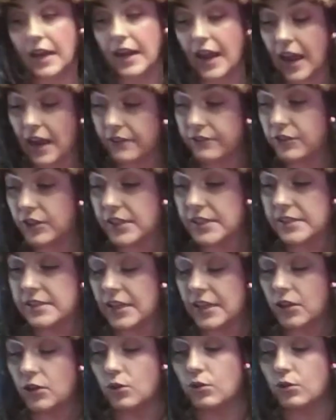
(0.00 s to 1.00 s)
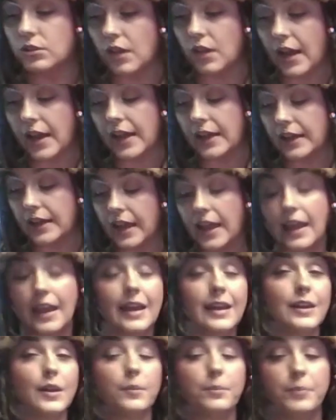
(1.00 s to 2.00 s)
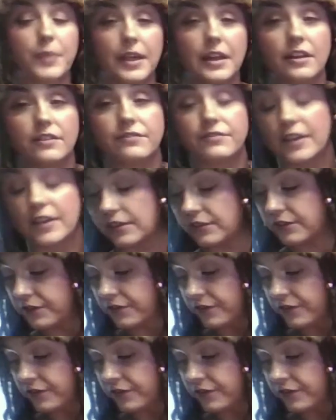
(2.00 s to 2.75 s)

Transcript: that every single client can benefit